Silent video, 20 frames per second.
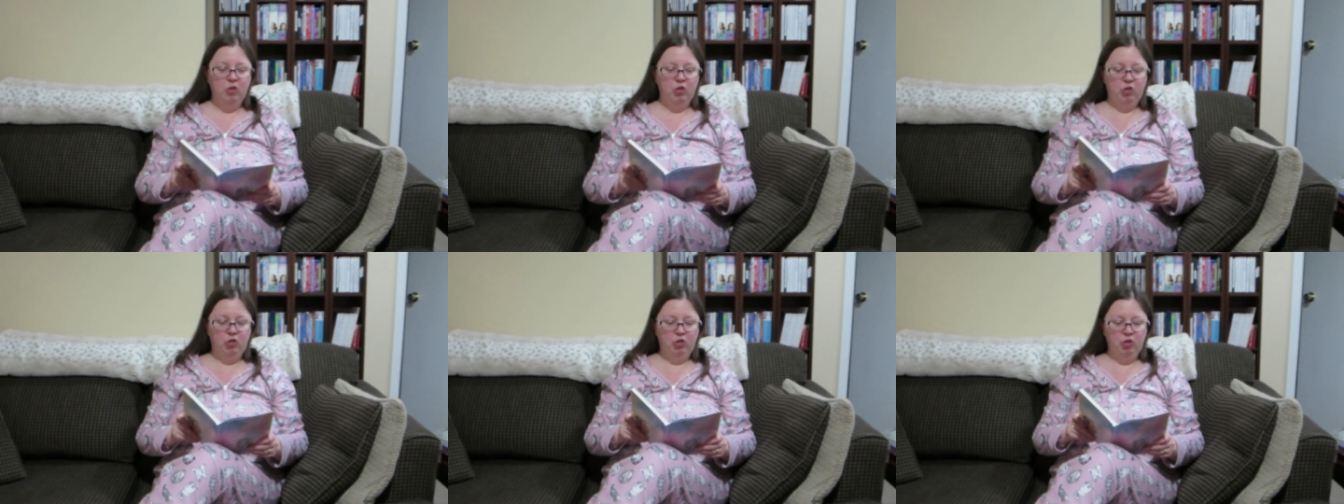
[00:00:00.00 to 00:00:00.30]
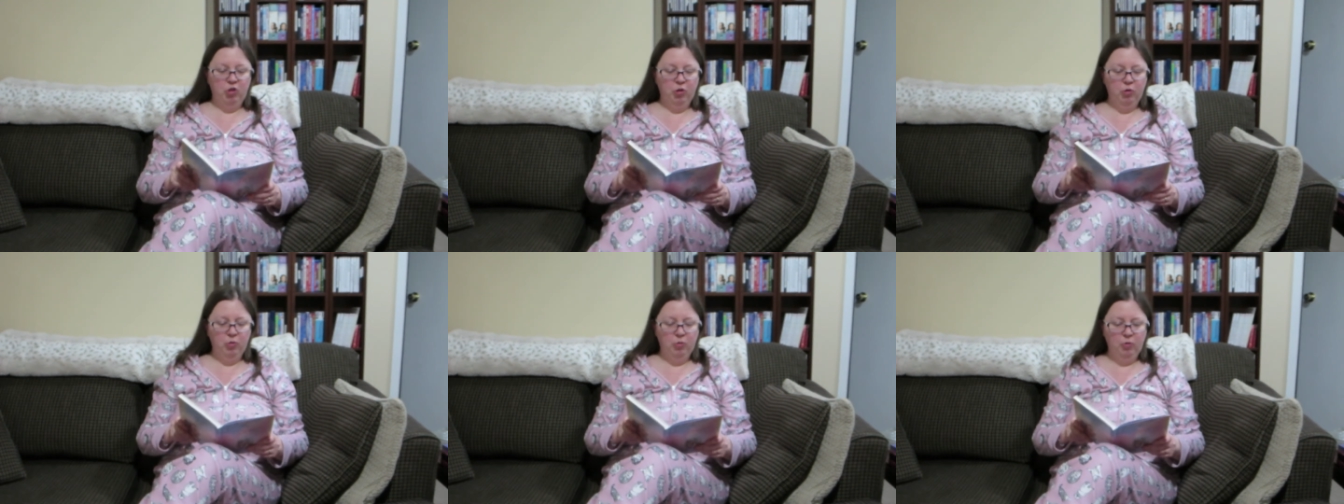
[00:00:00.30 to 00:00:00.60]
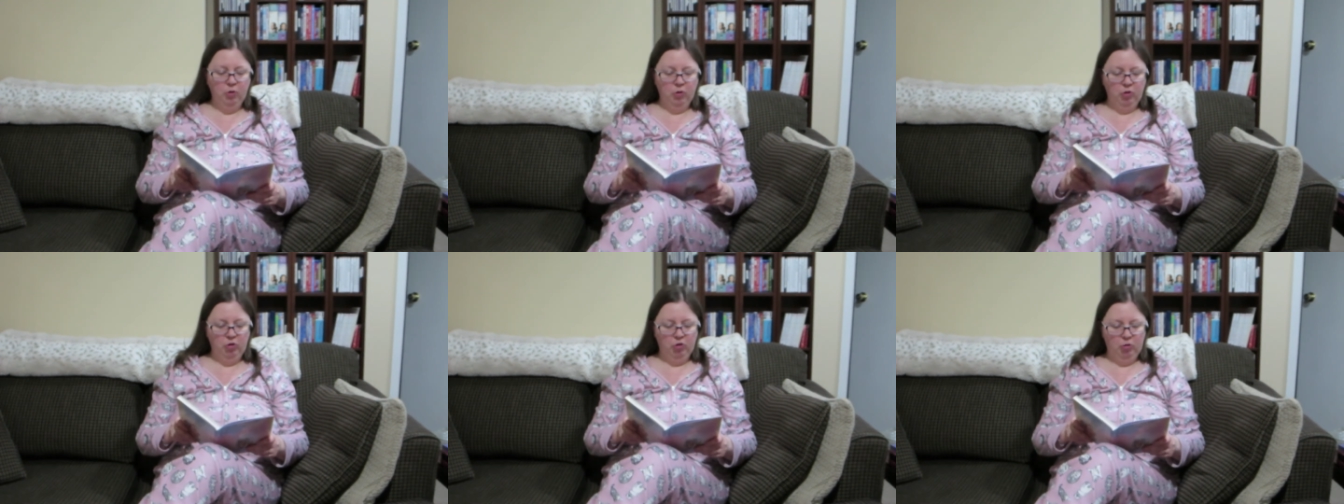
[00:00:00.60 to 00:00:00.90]

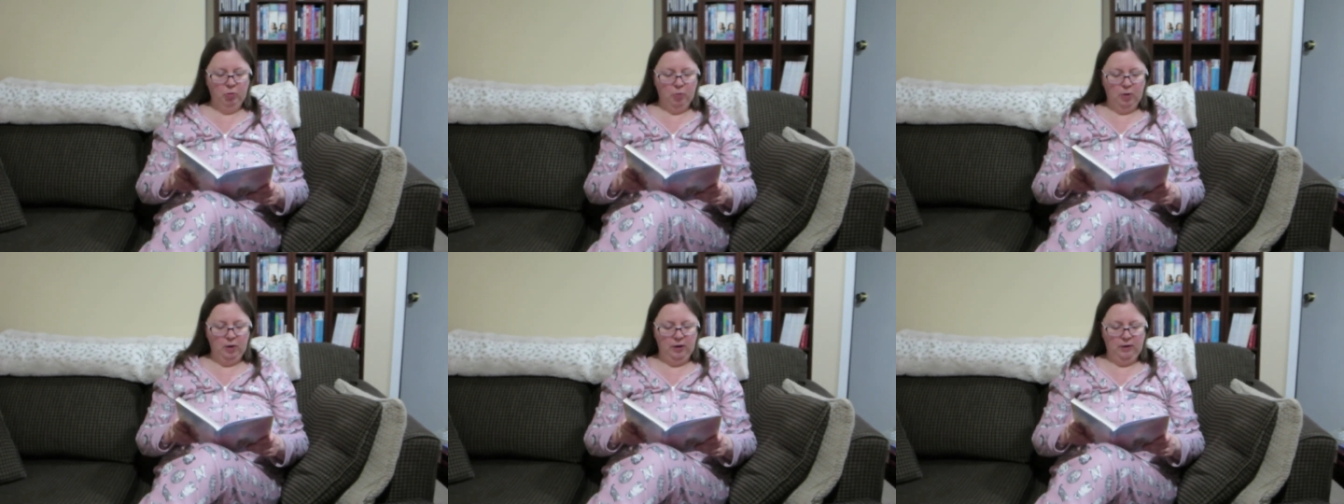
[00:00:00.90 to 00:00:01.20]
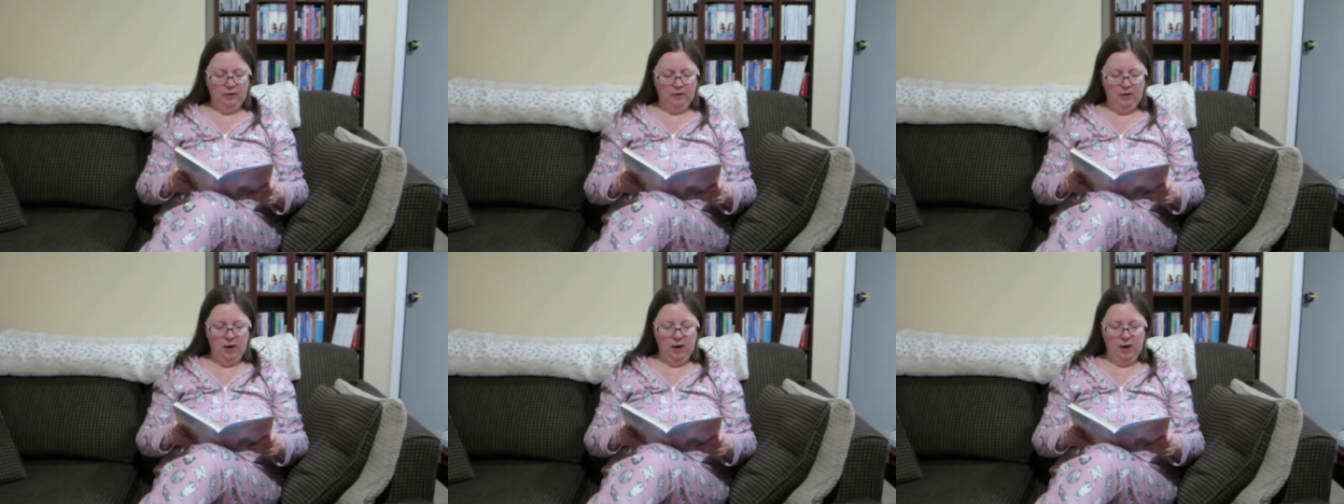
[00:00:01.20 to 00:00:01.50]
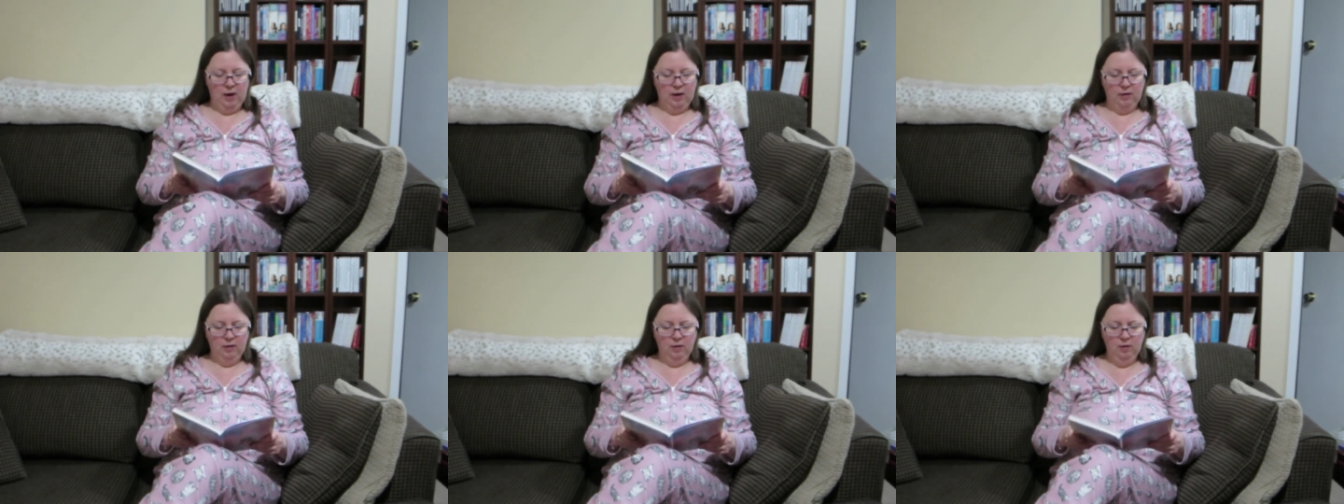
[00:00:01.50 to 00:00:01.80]
June
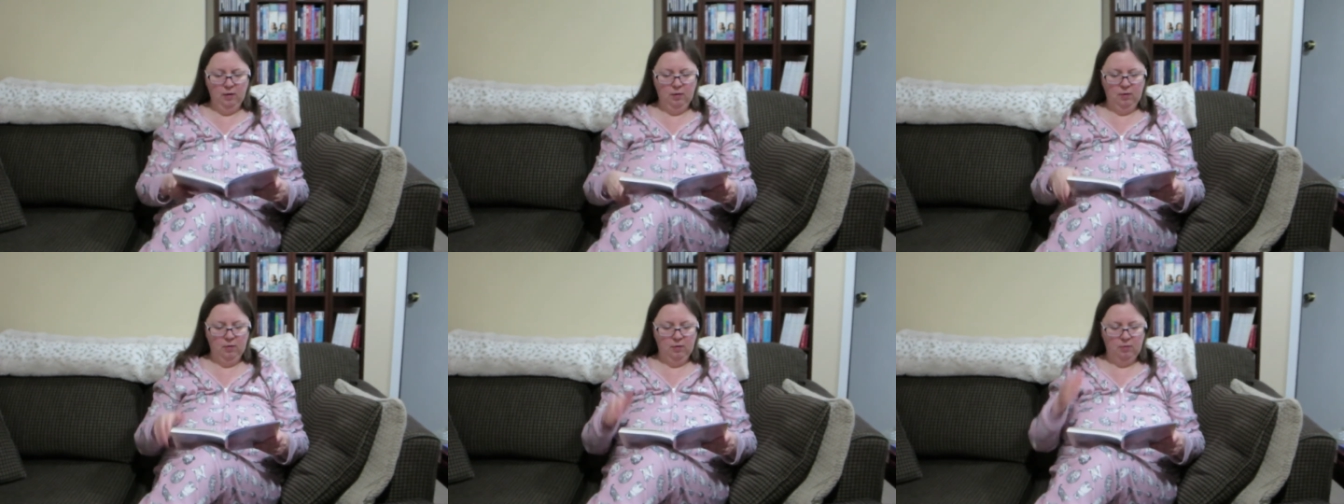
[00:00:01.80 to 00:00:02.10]
2010.